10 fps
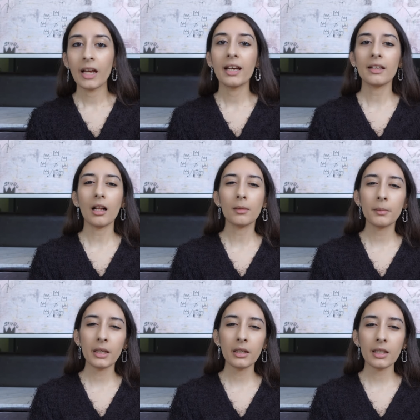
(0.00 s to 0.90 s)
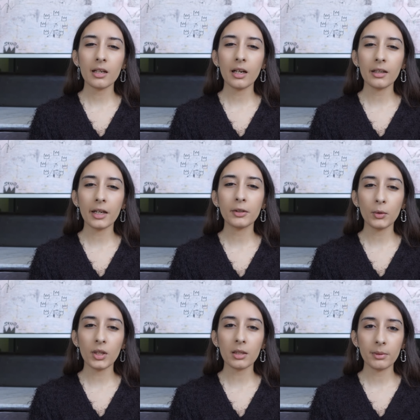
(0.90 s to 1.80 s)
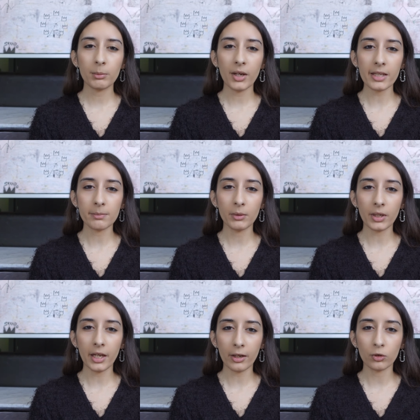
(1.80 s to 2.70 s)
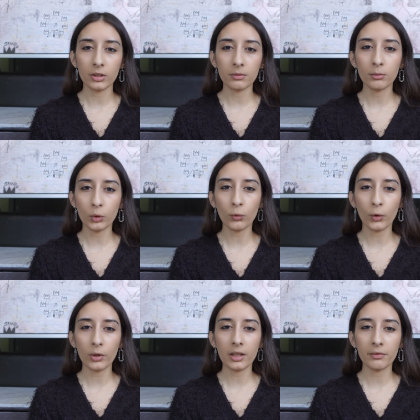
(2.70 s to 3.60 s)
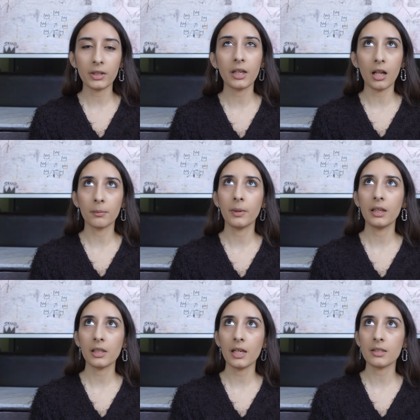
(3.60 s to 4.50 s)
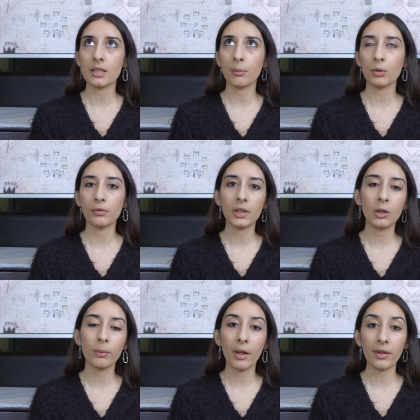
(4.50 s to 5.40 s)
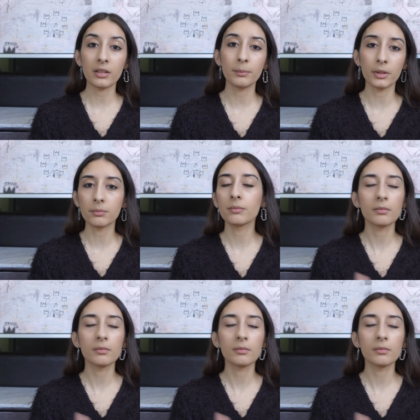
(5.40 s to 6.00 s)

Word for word: And I'll make, I, I know a lot of people ask me what I actually do for a living, I'll make a separate video about that, but